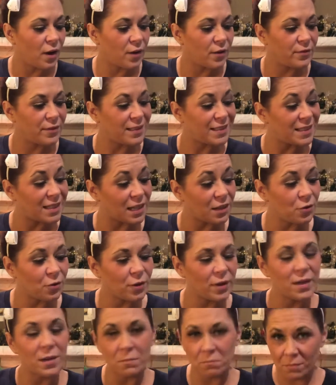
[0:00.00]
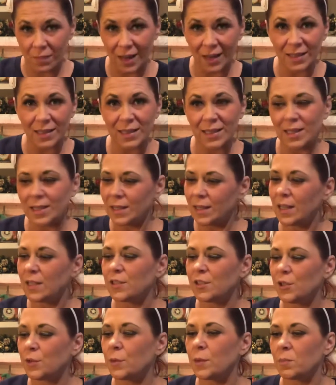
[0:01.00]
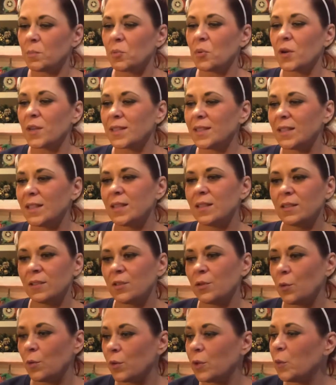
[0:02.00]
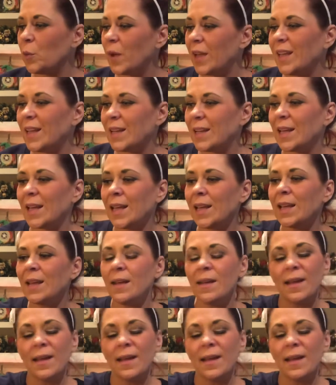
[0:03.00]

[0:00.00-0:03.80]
sacred medicine as you embrace this soul awakening.